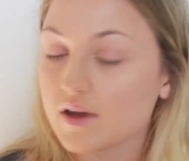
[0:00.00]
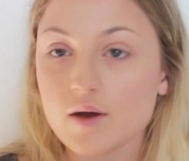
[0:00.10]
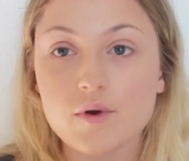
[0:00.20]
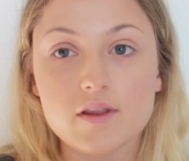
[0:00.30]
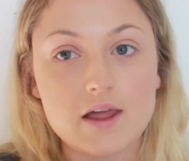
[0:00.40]

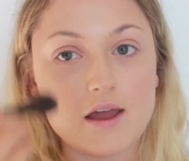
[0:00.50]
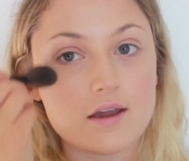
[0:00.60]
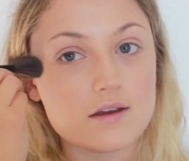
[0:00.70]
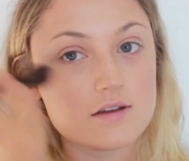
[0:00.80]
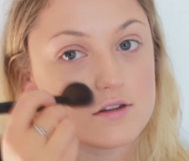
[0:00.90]
I want
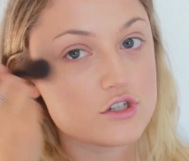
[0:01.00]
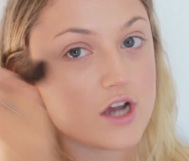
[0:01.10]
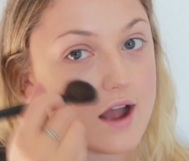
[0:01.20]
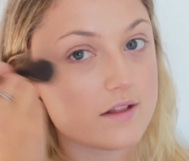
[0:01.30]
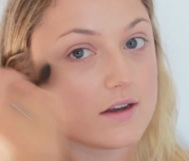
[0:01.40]
like
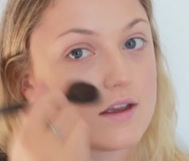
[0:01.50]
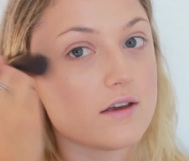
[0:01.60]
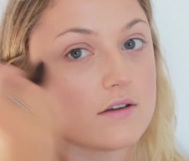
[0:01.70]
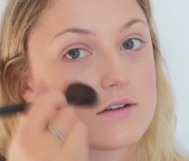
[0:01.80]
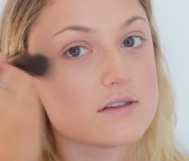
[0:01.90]
Jaclyn
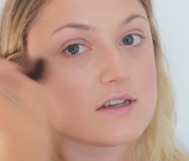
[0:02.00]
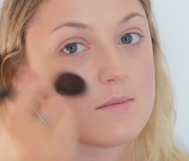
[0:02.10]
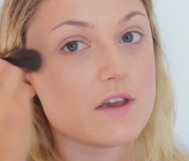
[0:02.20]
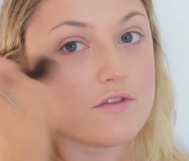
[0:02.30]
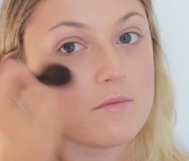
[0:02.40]
Hill to see
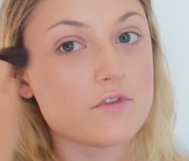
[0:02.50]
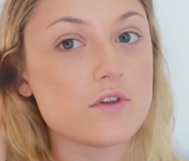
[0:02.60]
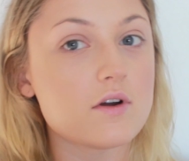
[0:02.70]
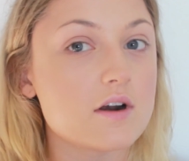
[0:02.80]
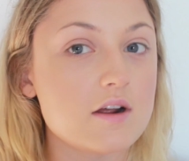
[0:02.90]
me from
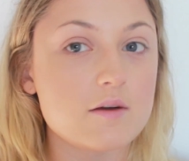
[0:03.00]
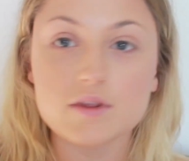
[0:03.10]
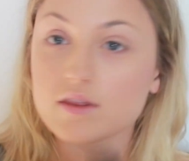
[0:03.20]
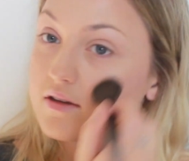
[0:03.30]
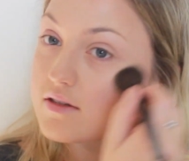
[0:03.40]
Florida
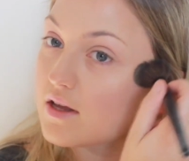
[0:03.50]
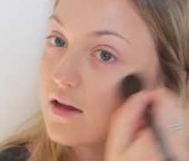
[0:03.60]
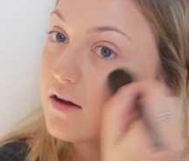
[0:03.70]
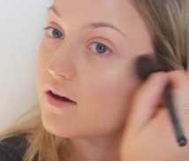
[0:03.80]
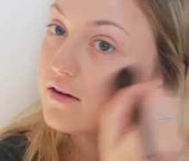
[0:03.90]
with this
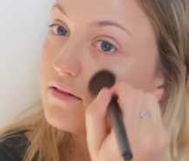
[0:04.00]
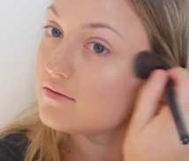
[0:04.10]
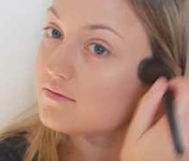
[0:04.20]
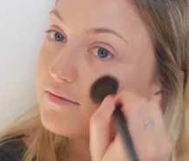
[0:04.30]
thing on.